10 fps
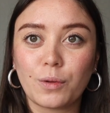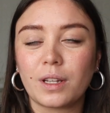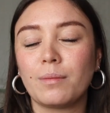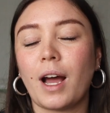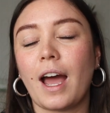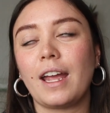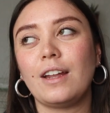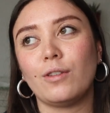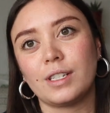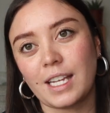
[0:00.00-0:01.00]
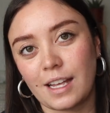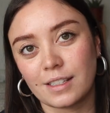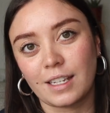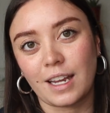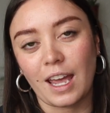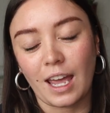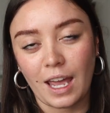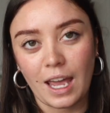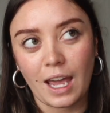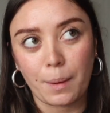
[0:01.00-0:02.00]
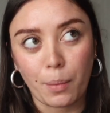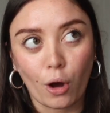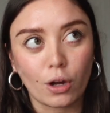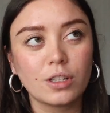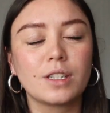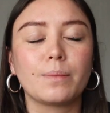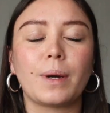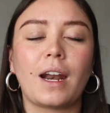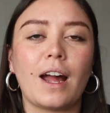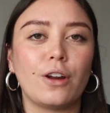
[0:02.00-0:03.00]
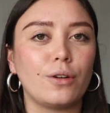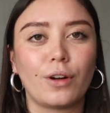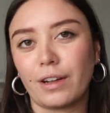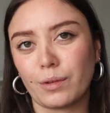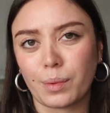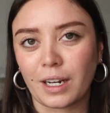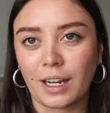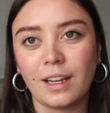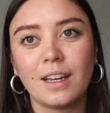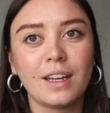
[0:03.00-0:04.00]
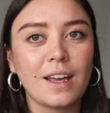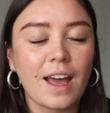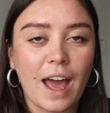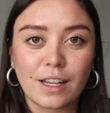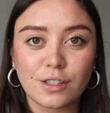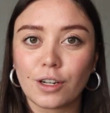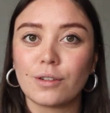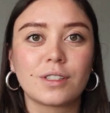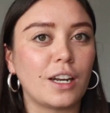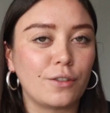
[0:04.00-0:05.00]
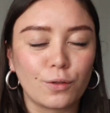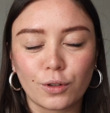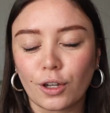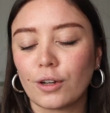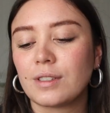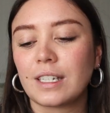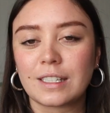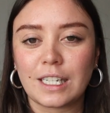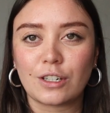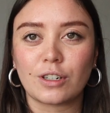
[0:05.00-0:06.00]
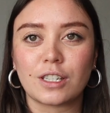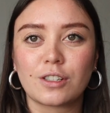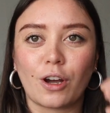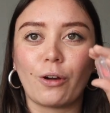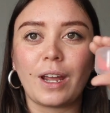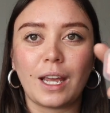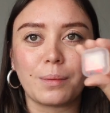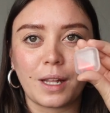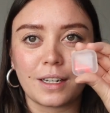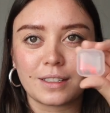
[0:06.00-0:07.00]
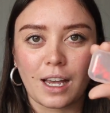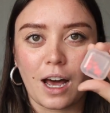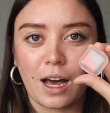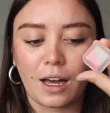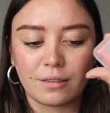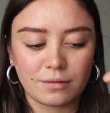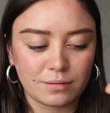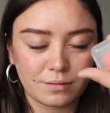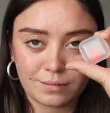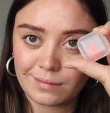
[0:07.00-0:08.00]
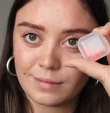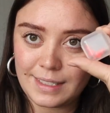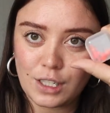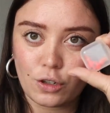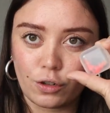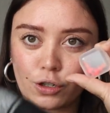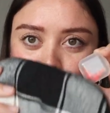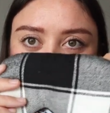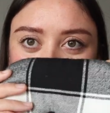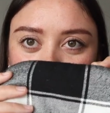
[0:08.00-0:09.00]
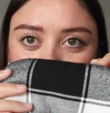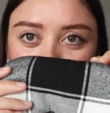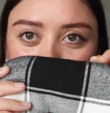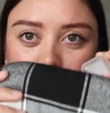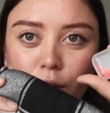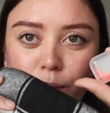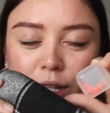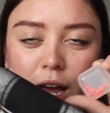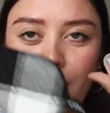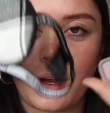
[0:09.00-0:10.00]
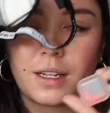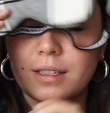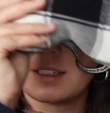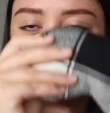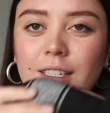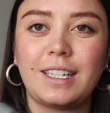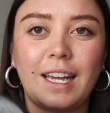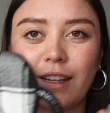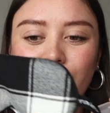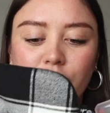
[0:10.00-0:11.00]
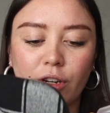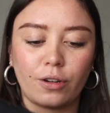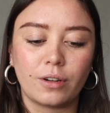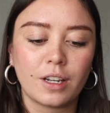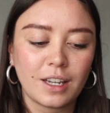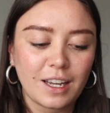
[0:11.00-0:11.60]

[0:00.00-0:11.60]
with my noise cancelling AirPods, but I know not everybody has those, can afford those, etc. So earplugs are crucial, along with the eye mask. Get in the zone.